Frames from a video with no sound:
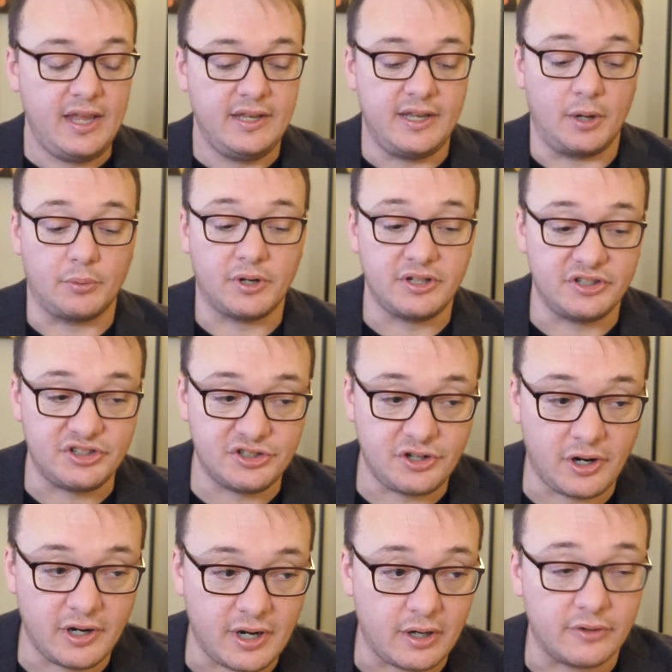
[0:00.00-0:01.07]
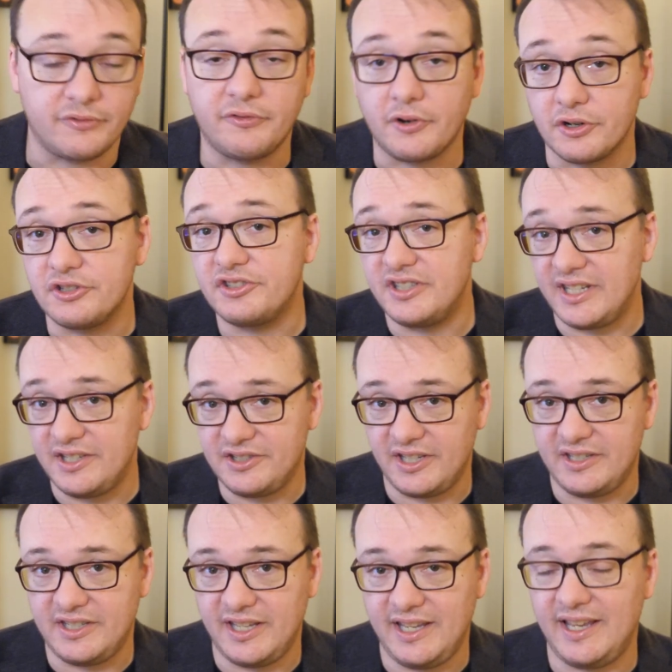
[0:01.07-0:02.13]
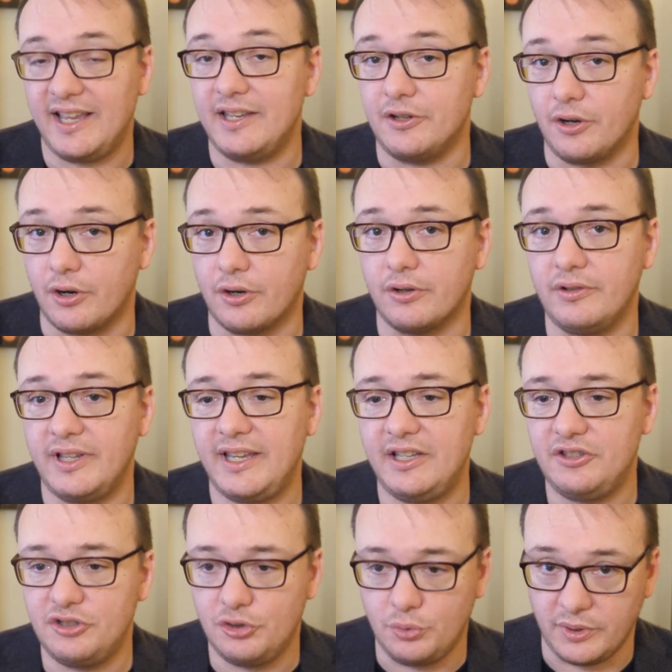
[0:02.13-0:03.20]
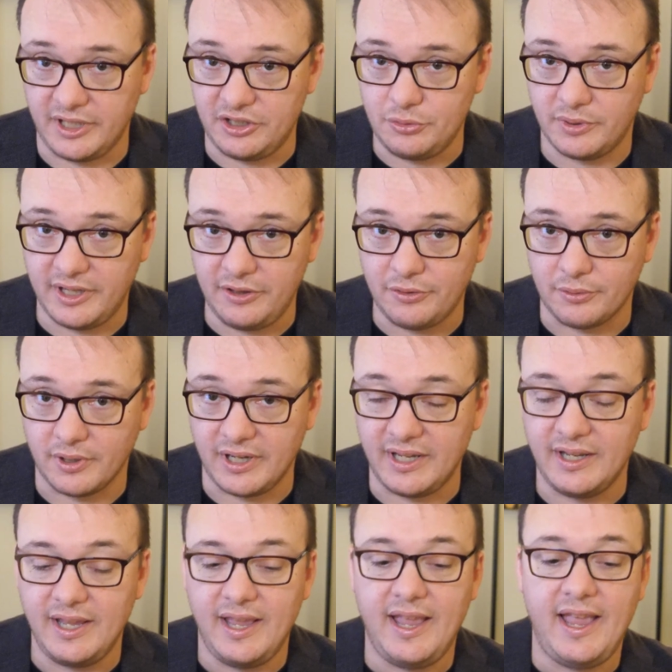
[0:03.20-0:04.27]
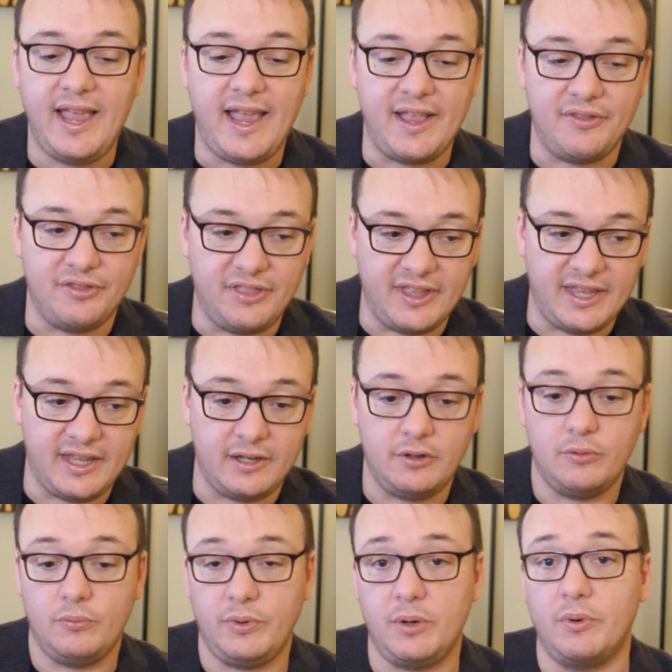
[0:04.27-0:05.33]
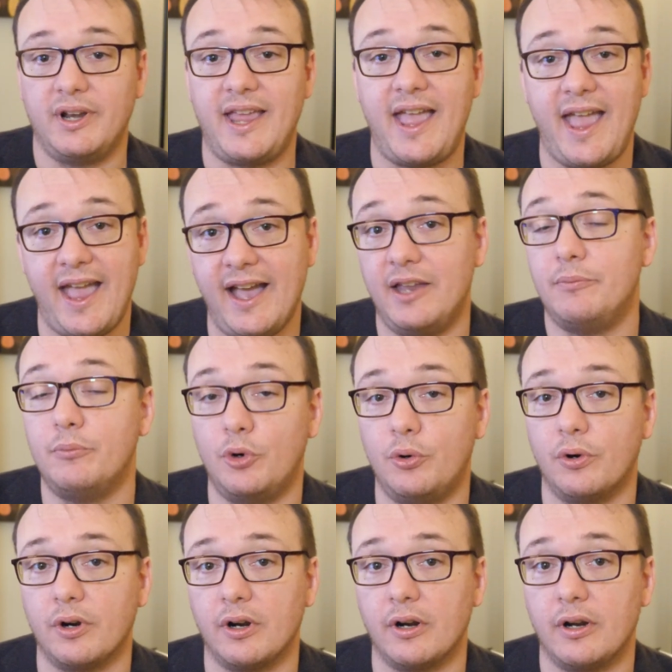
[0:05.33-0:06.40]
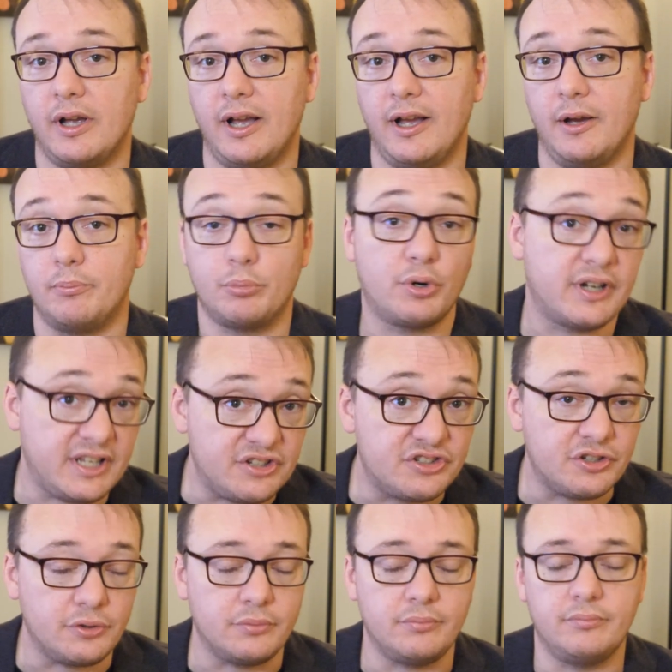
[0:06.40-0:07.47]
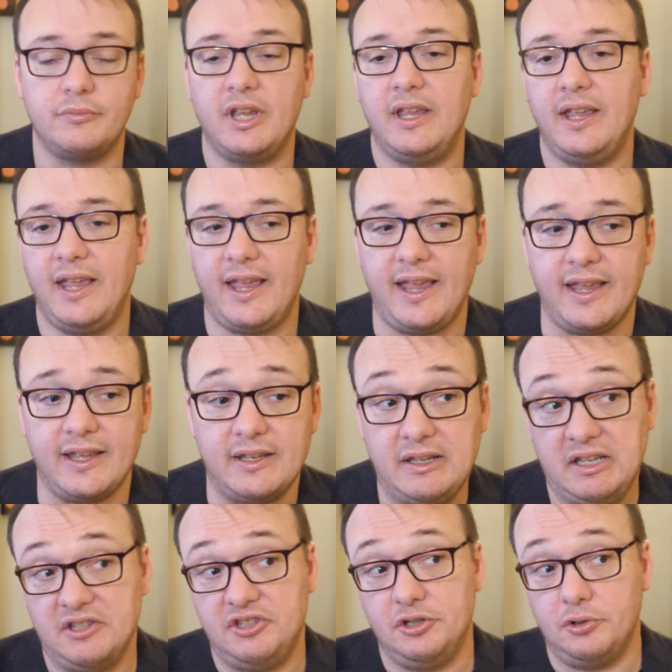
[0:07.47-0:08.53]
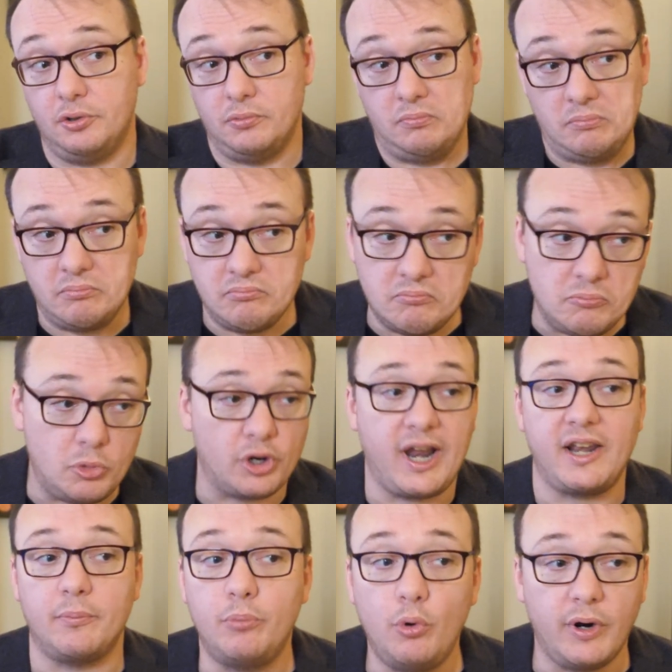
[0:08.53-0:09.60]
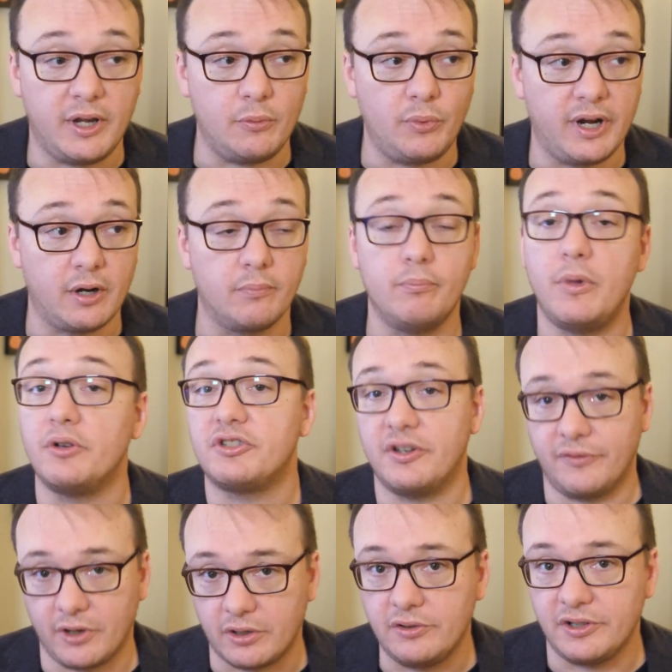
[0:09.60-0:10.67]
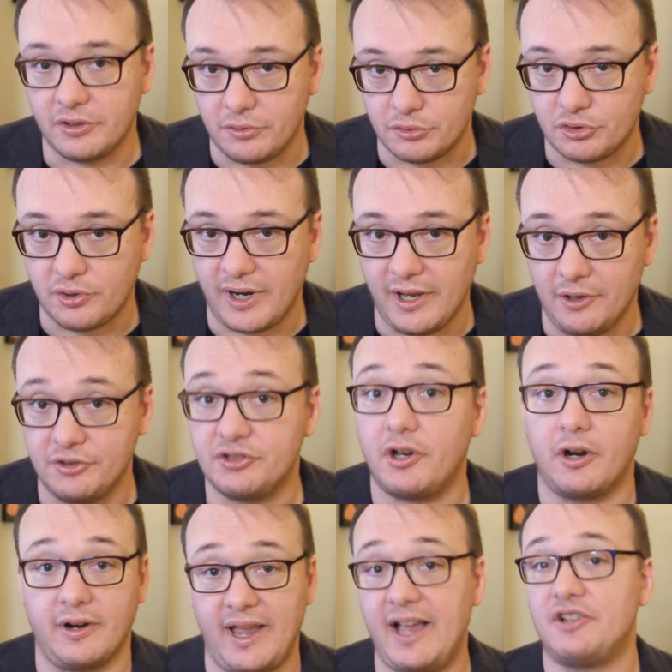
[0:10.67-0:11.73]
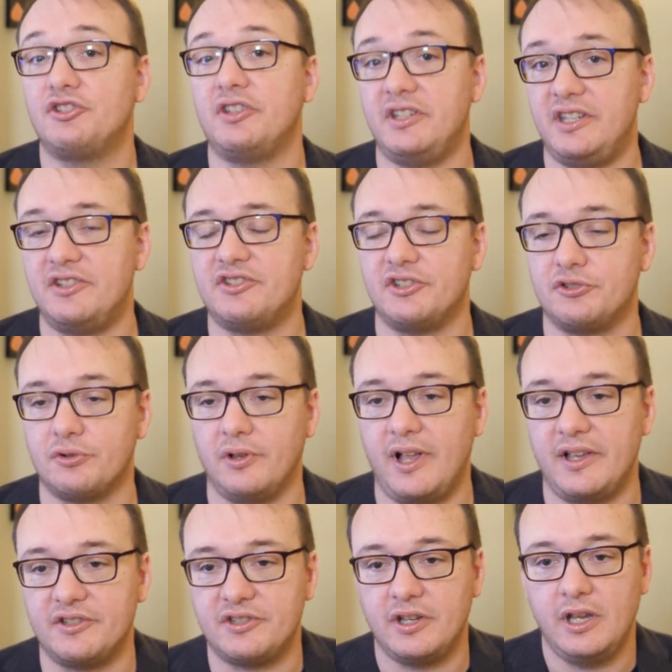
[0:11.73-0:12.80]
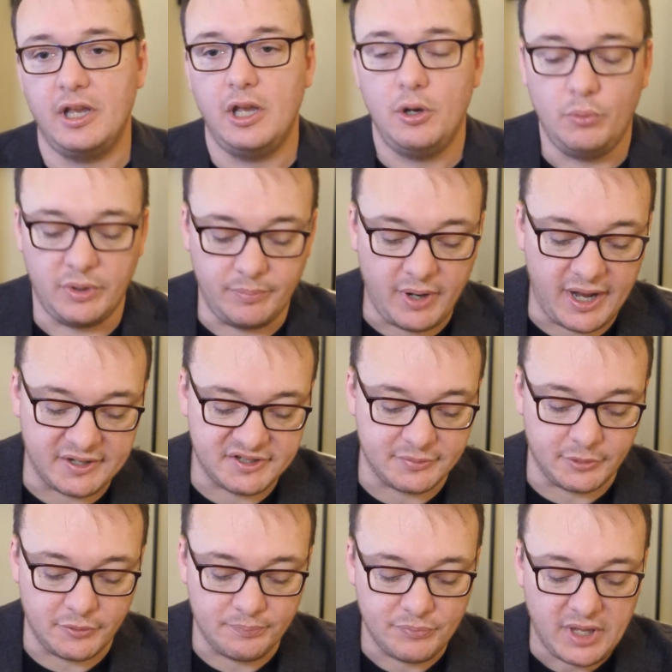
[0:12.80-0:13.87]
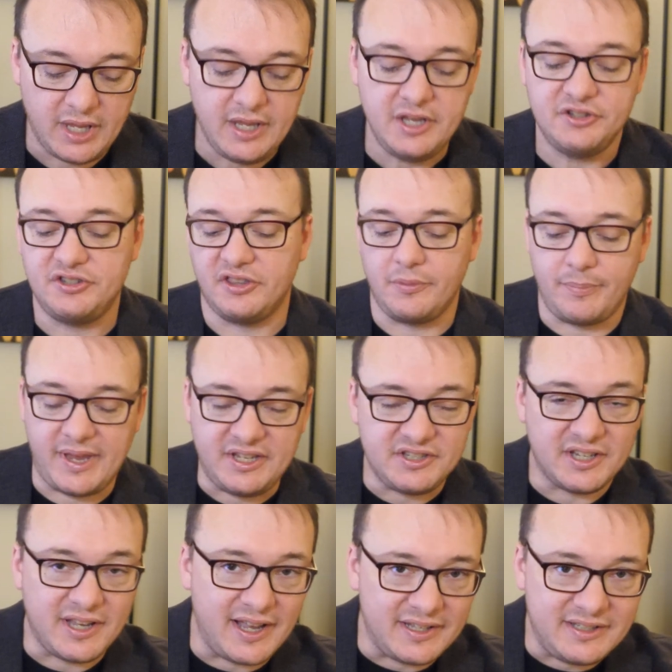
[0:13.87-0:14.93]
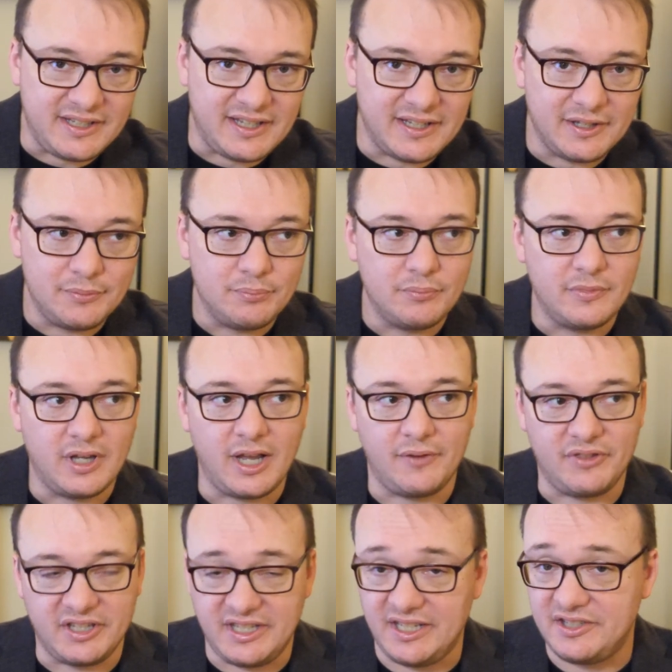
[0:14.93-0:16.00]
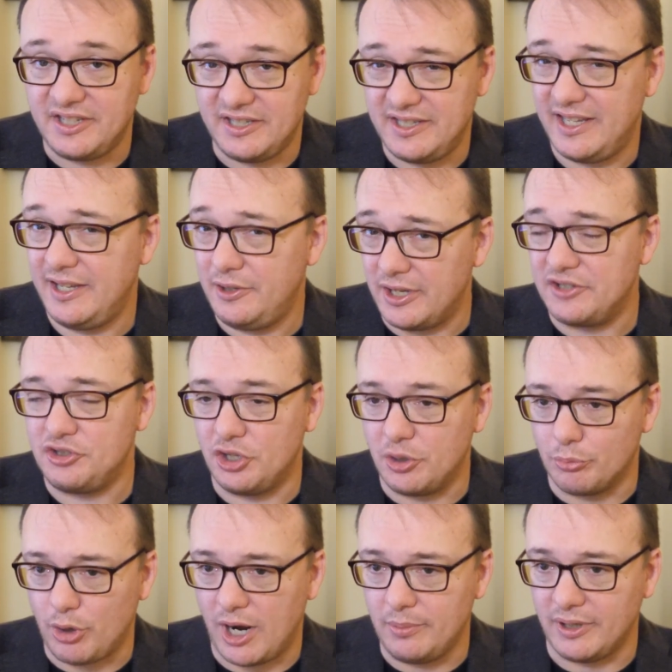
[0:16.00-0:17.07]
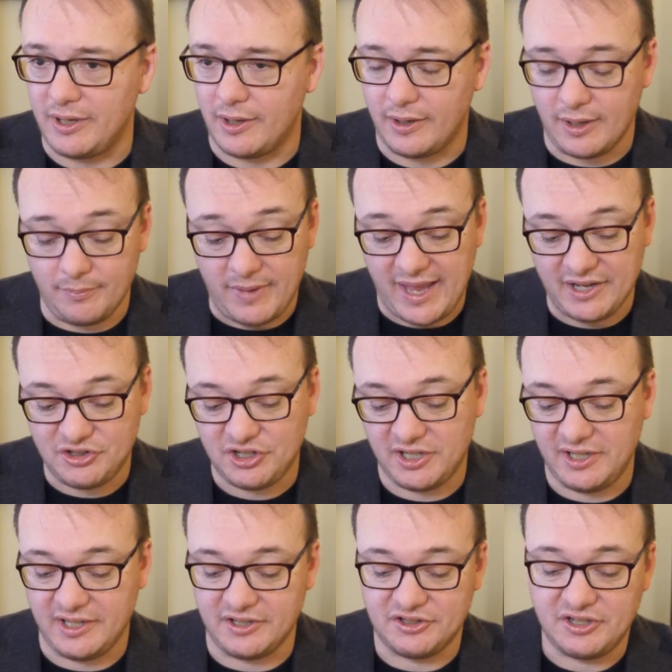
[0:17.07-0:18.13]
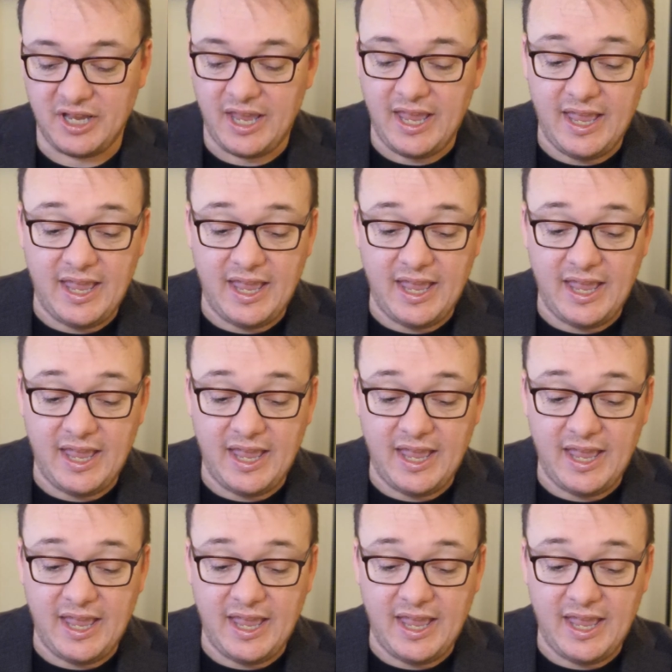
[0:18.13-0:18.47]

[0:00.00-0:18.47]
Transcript: Now, we're going to start our first DCT in early 2023, and then we want to add more uh, pretty soon and, until we're at a point where most of our clinical trials are actually decentralized when possible. So, the basic idea of the DCT, as you can probably imagine, is